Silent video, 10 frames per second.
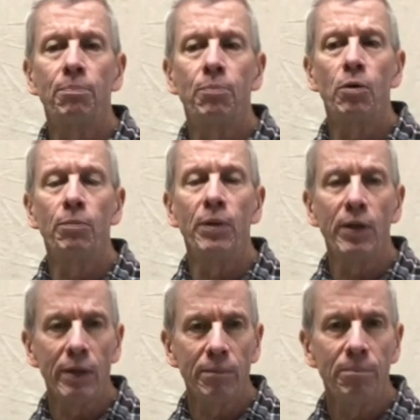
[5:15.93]
per
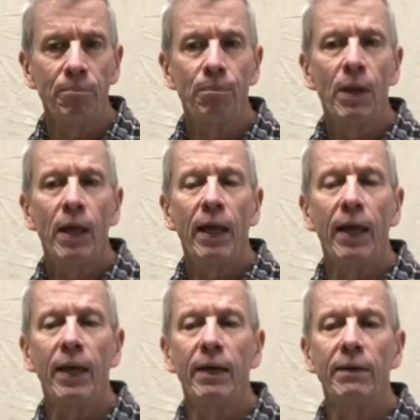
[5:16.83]
million,
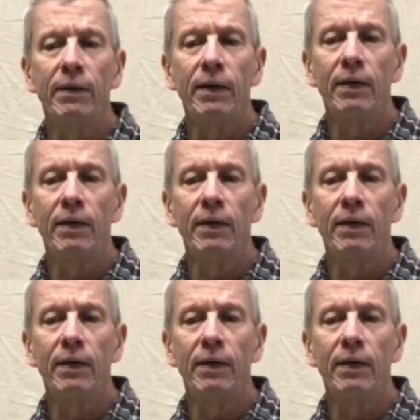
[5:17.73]
and